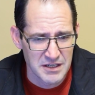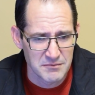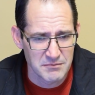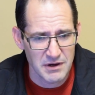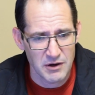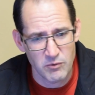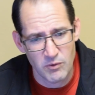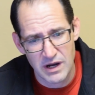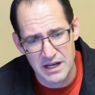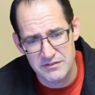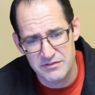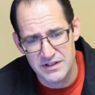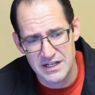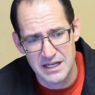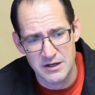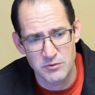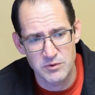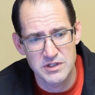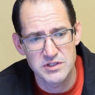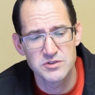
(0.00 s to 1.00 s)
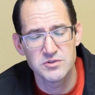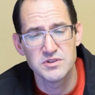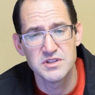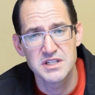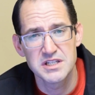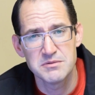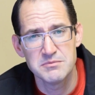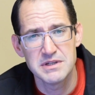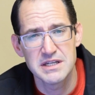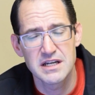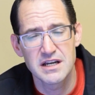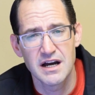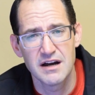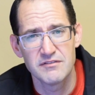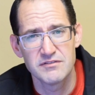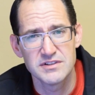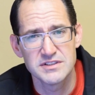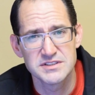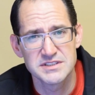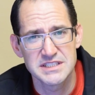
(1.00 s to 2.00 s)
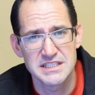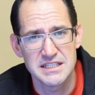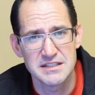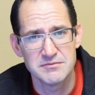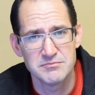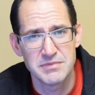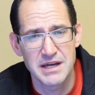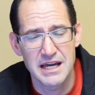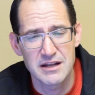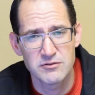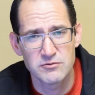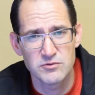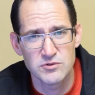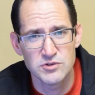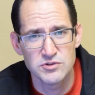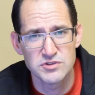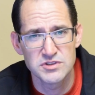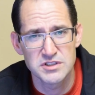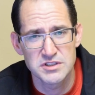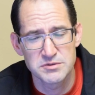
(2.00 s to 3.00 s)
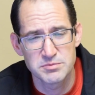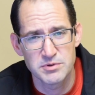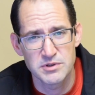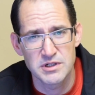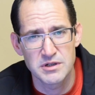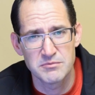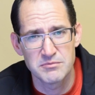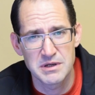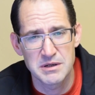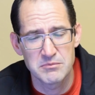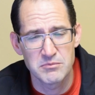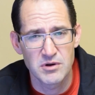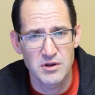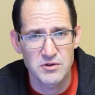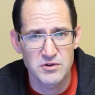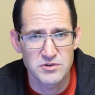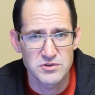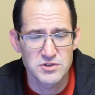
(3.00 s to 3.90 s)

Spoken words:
my wife and I went to the Commit Conference at Baton Rouge that's put on by Brother